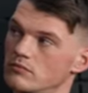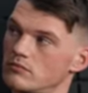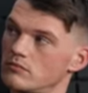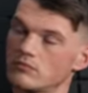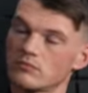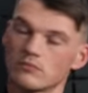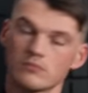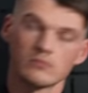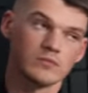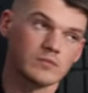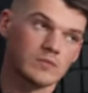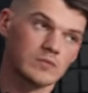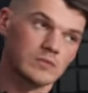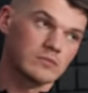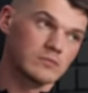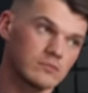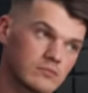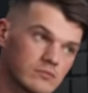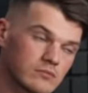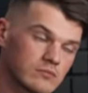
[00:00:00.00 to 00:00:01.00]

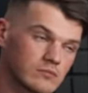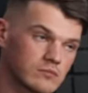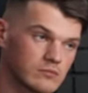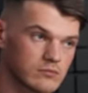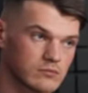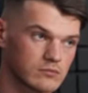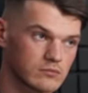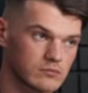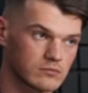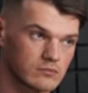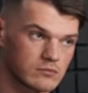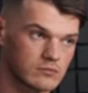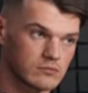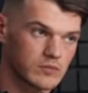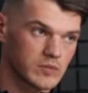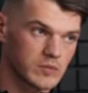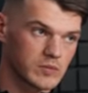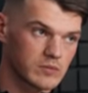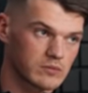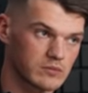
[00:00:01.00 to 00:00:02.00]

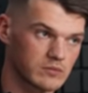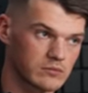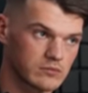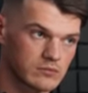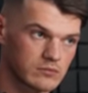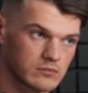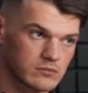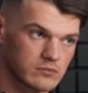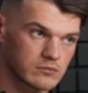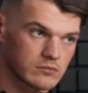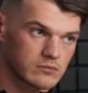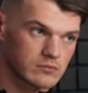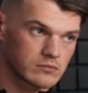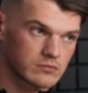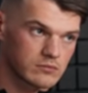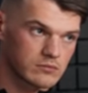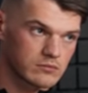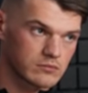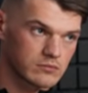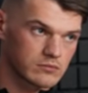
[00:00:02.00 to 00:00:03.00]

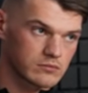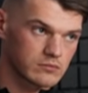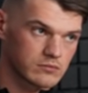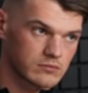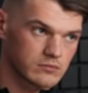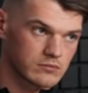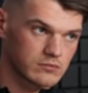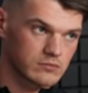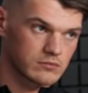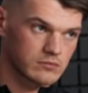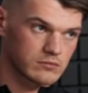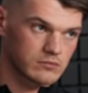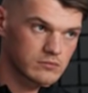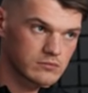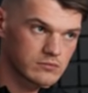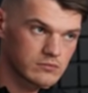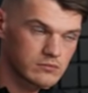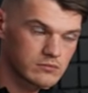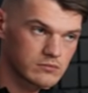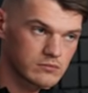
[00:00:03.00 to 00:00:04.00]

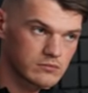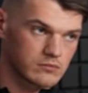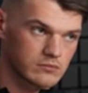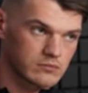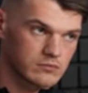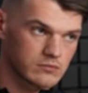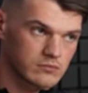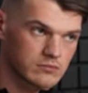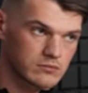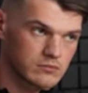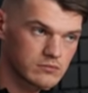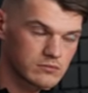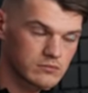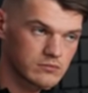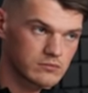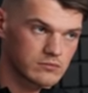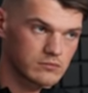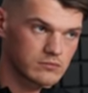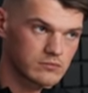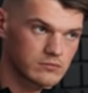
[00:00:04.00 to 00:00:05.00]

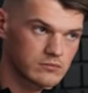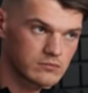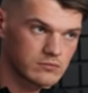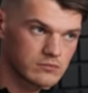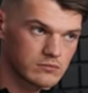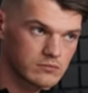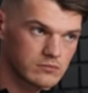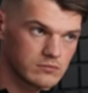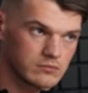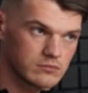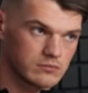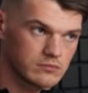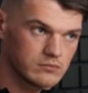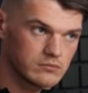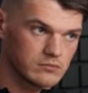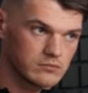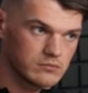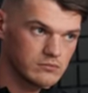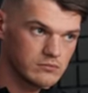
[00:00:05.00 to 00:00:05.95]
The person shown says nothing.